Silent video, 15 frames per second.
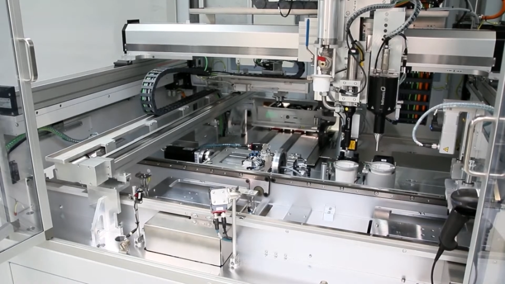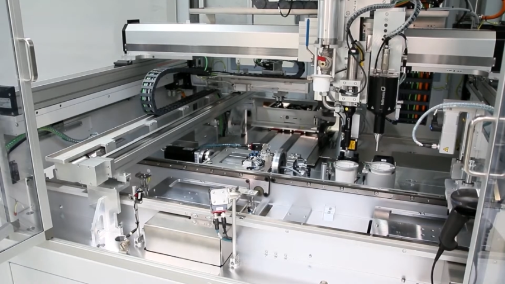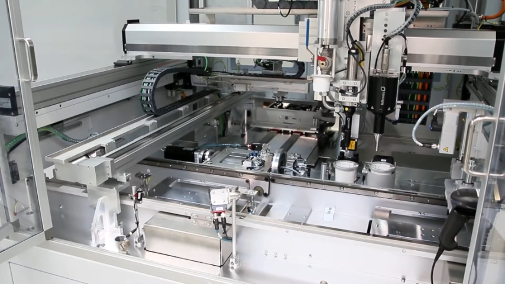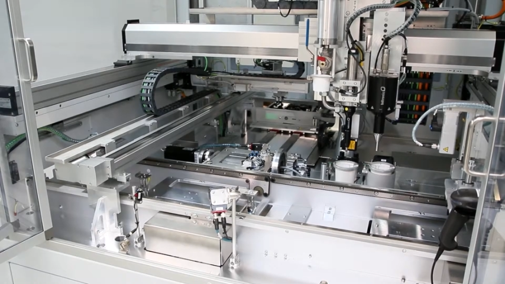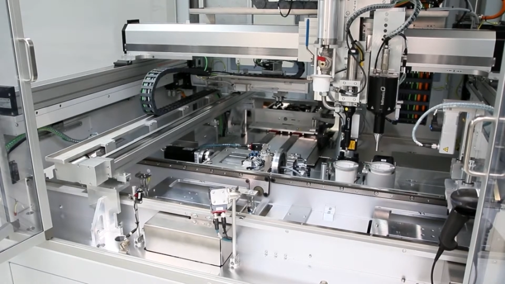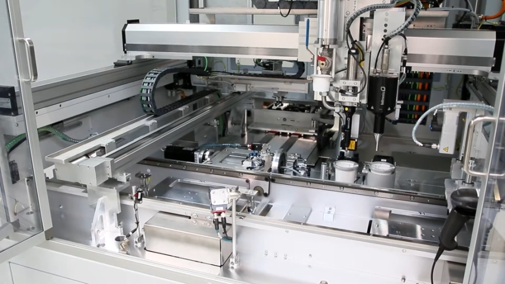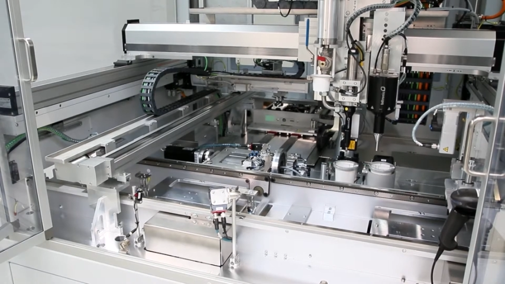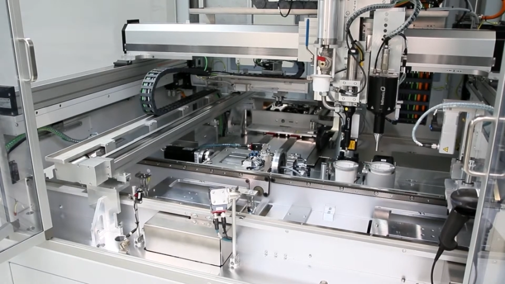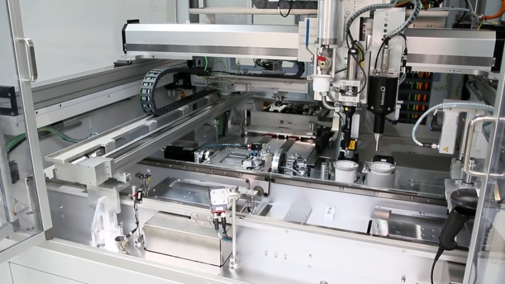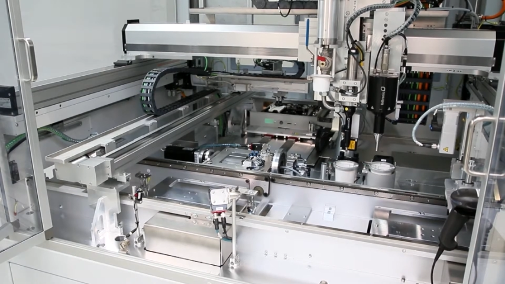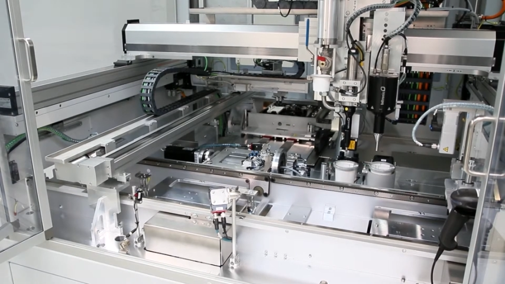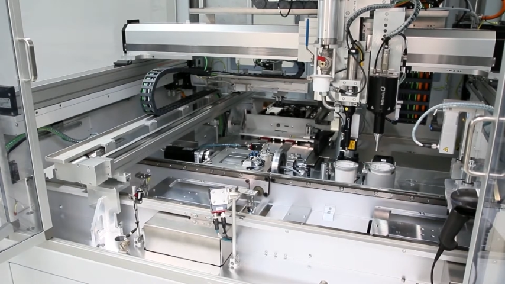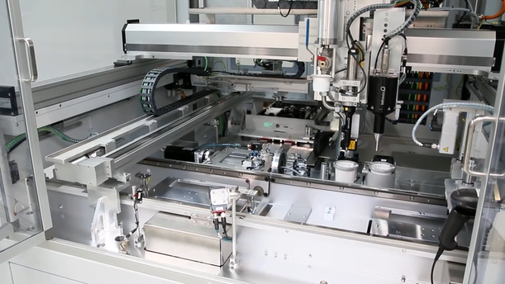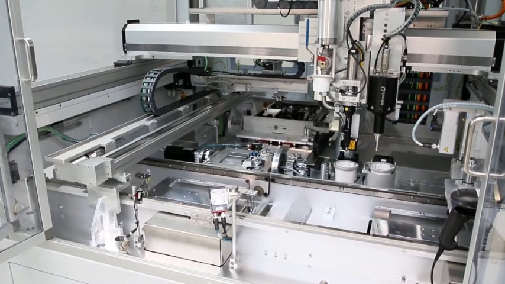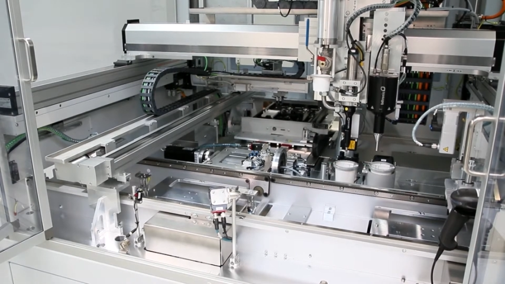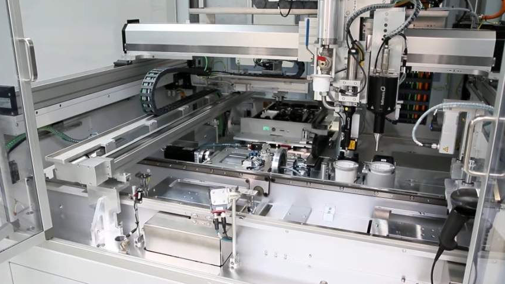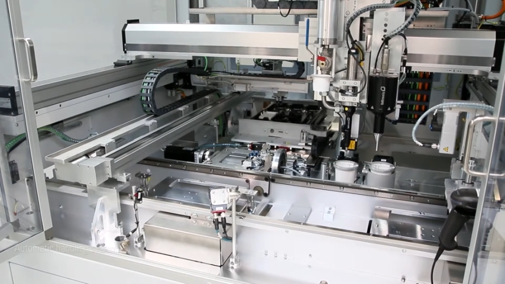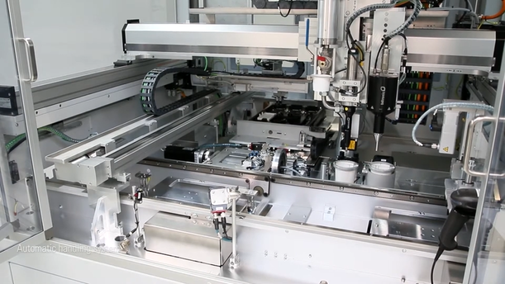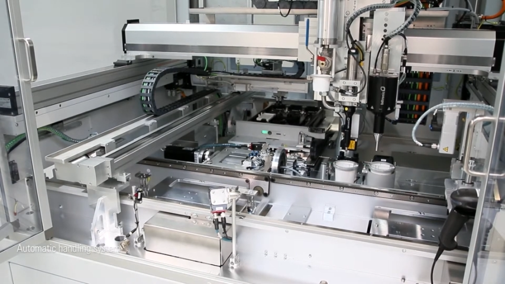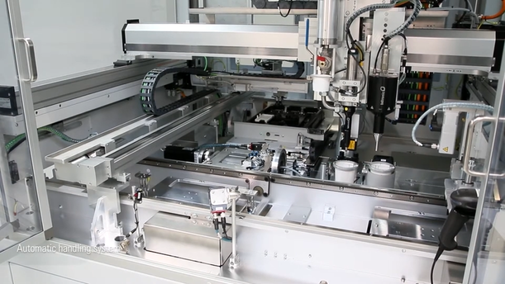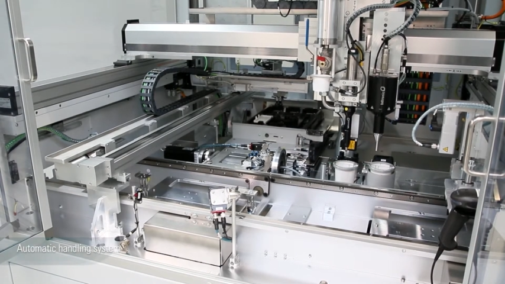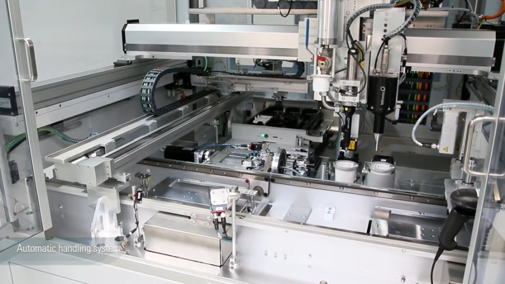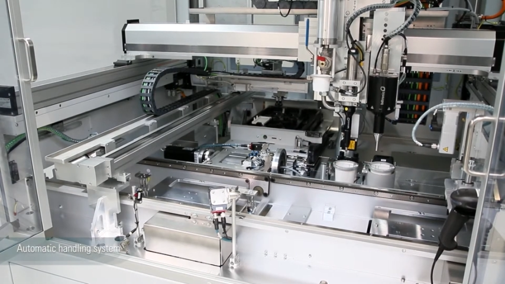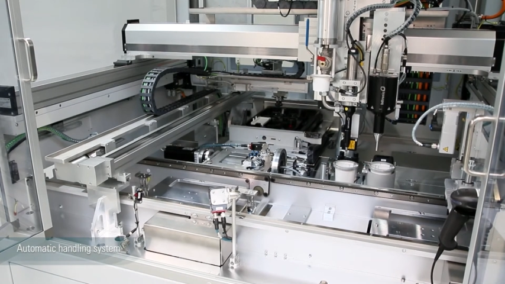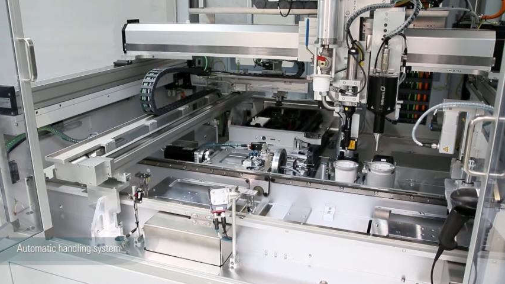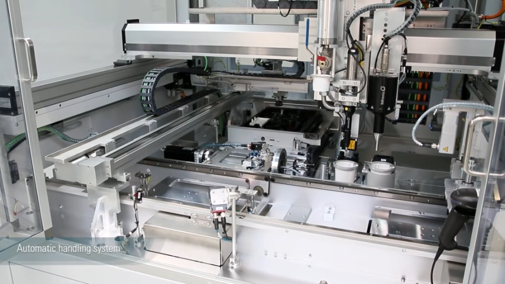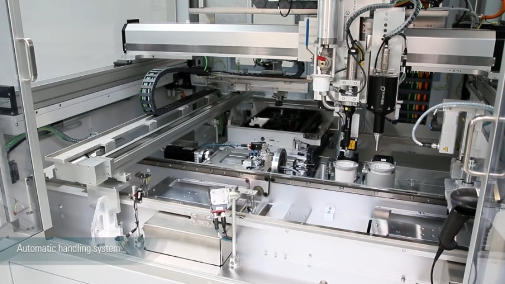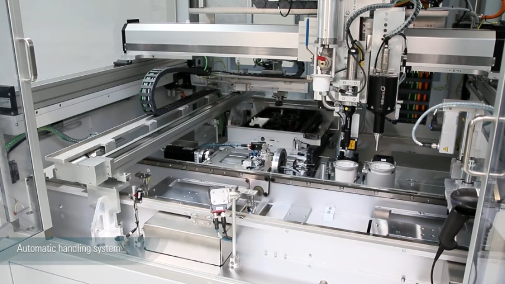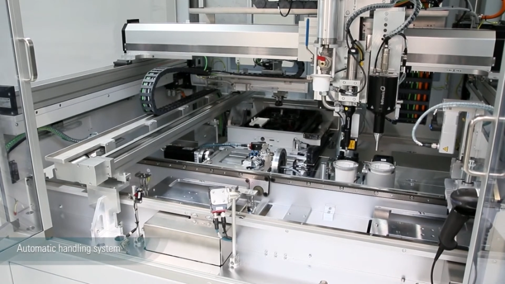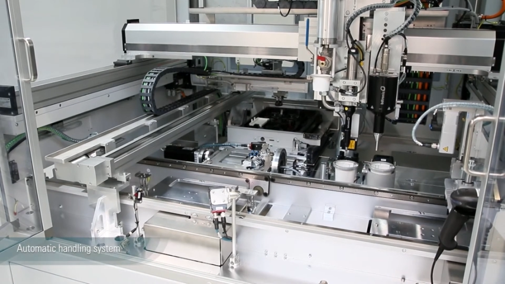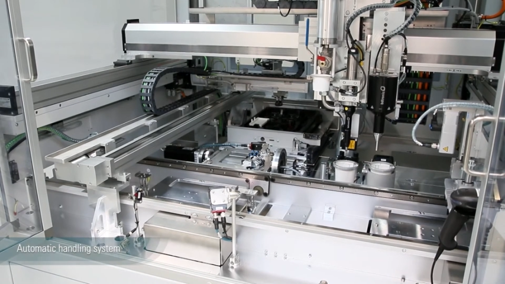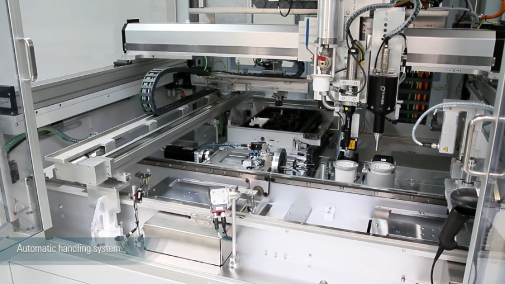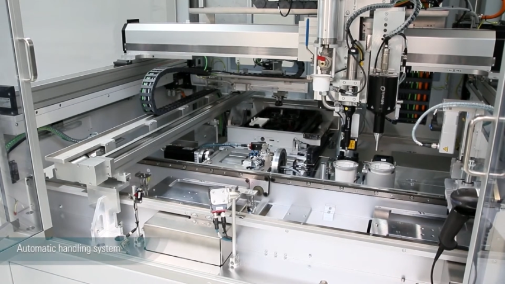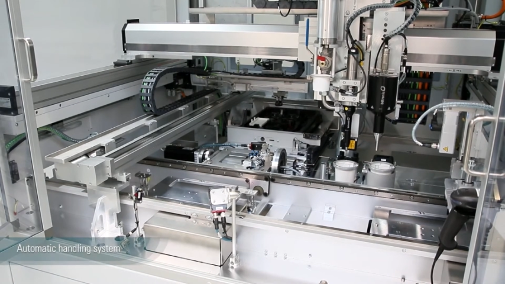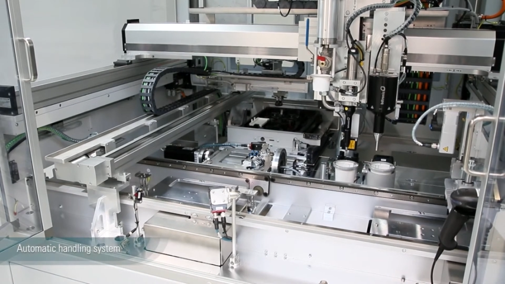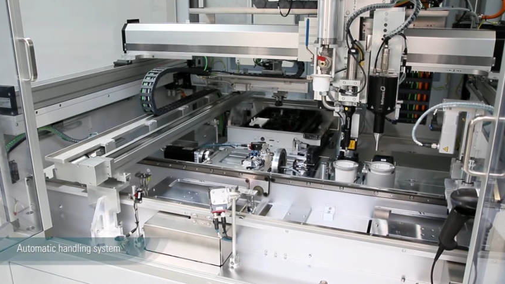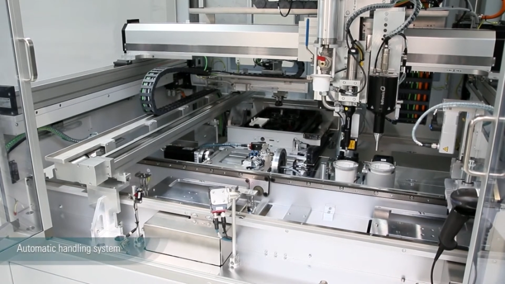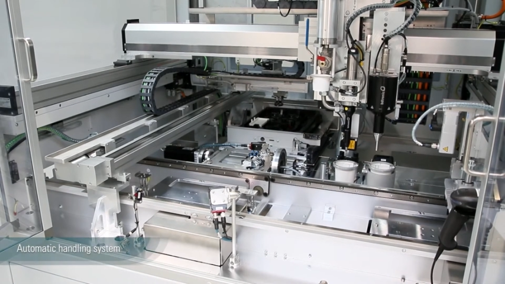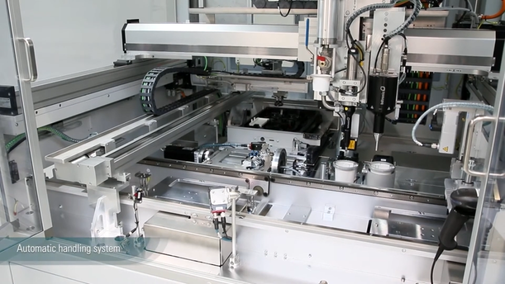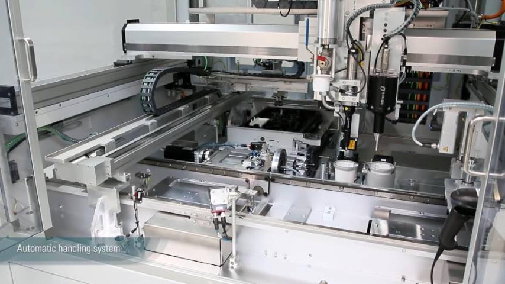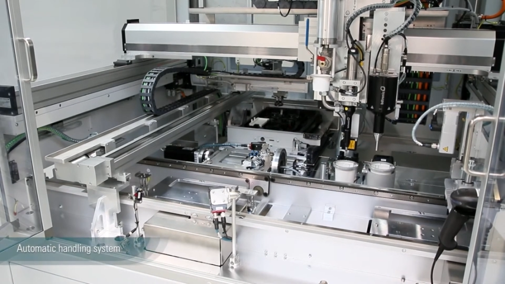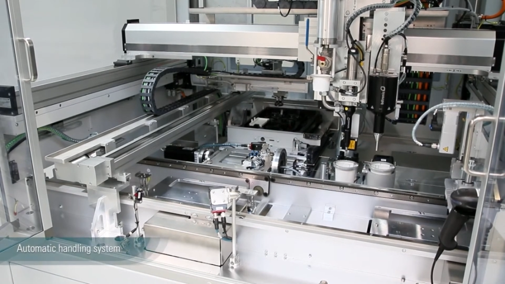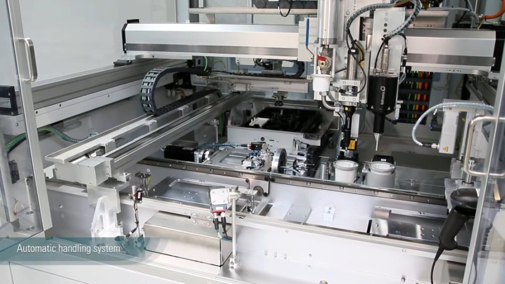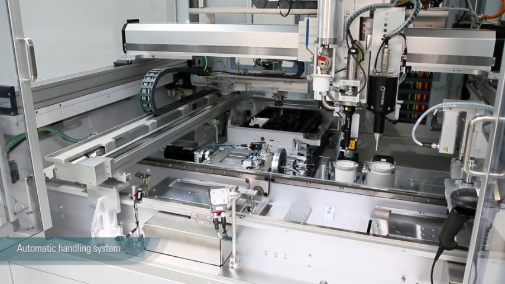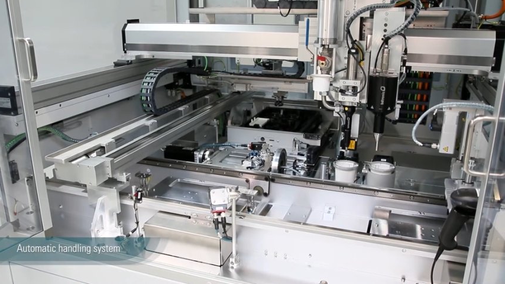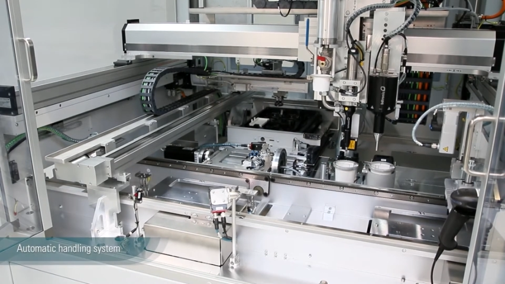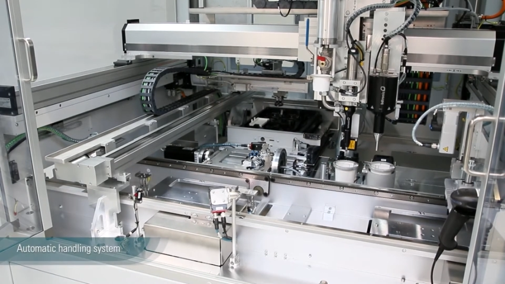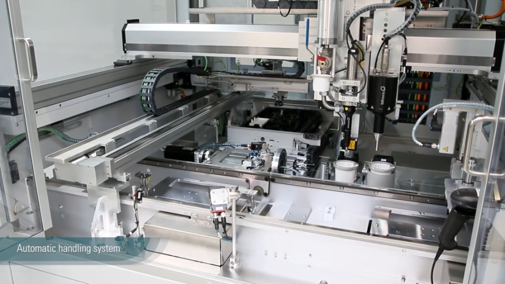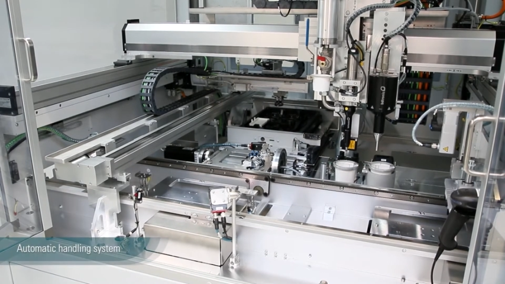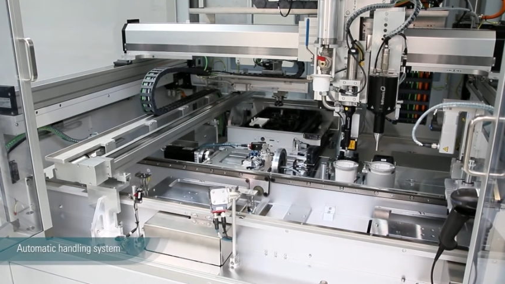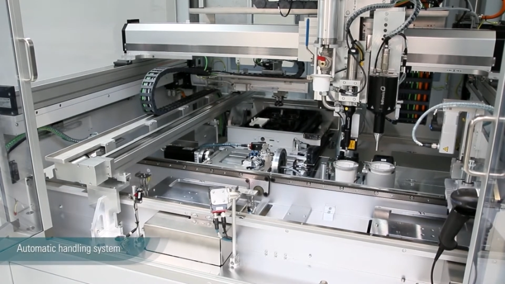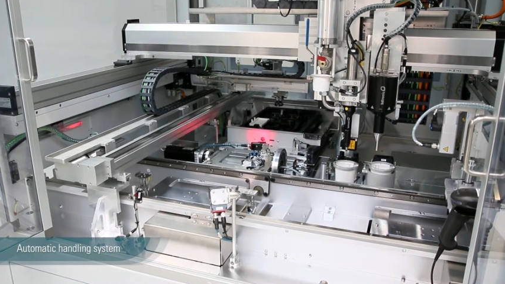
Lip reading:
No face is visible, so there are no lips to read.